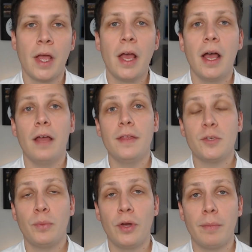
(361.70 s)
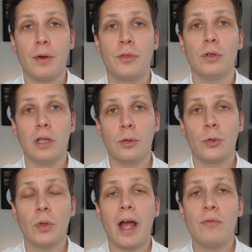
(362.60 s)
At this point, both your
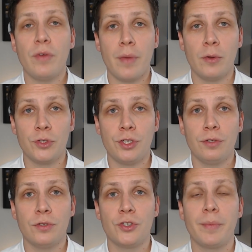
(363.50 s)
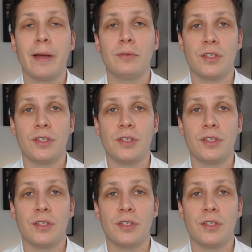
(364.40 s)
local and remote students should be able to